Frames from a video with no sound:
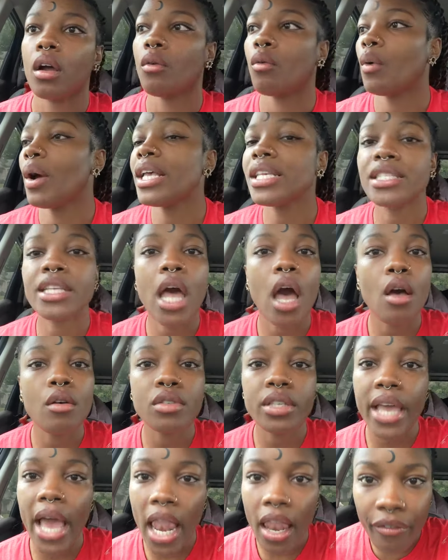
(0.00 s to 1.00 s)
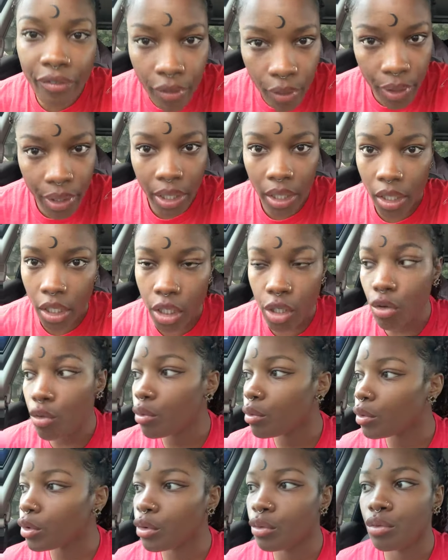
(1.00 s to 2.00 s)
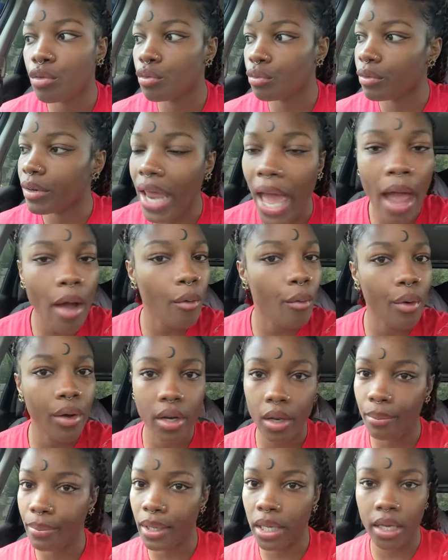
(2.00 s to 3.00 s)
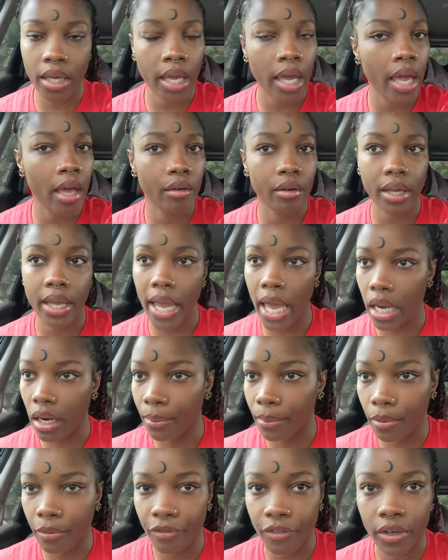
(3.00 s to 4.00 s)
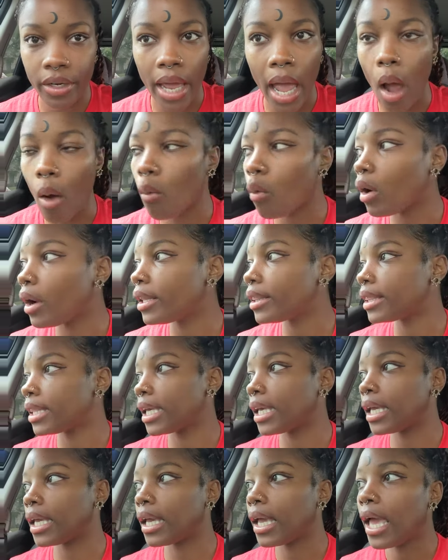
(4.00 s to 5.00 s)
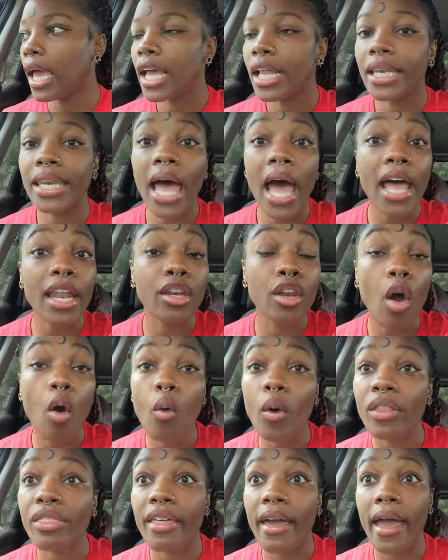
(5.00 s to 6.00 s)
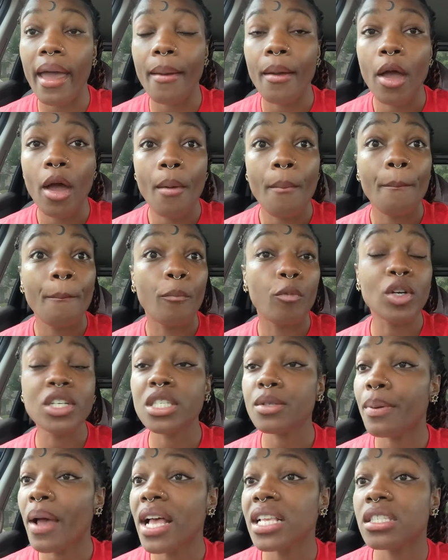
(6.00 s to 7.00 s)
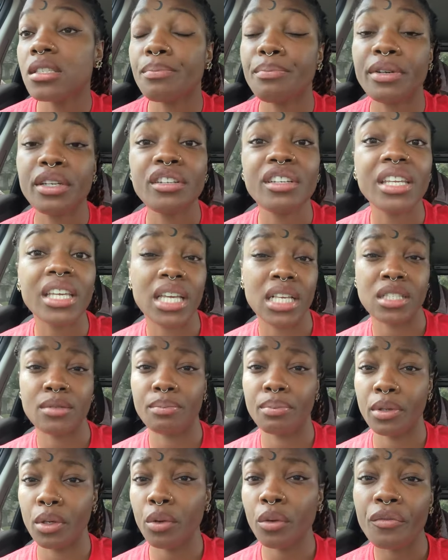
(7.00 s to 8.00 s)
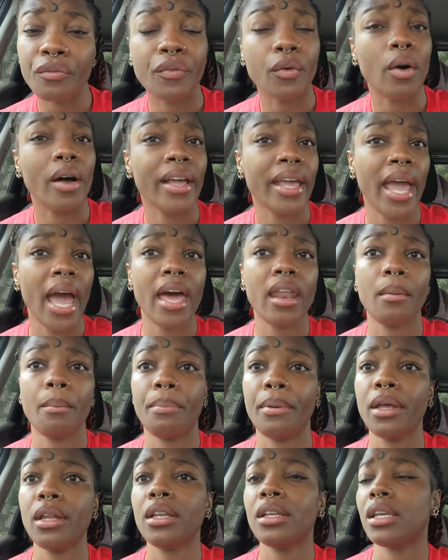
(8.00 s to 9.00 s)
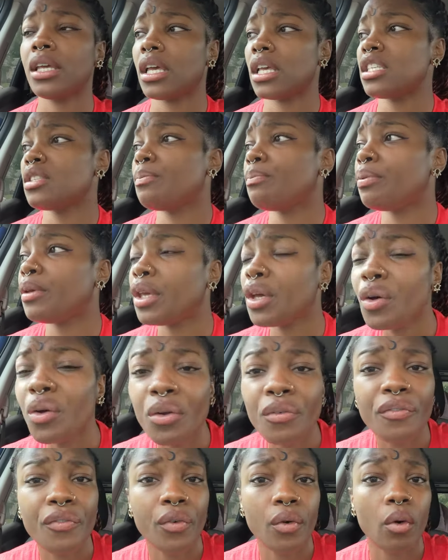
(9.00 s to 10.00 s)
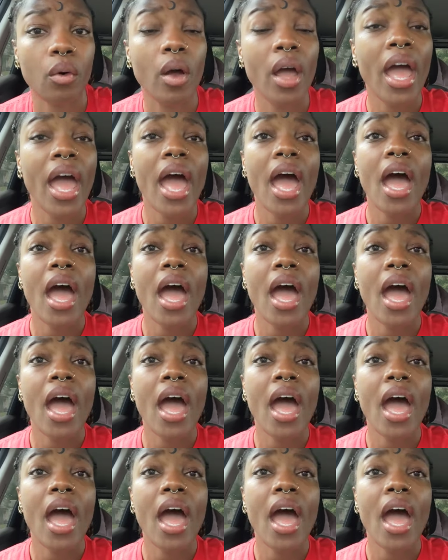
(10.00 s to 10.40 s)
West Coast, California. You you do not want to be held accountable for not one thing, not knowing that responsibility is beautiful accountability is beautiful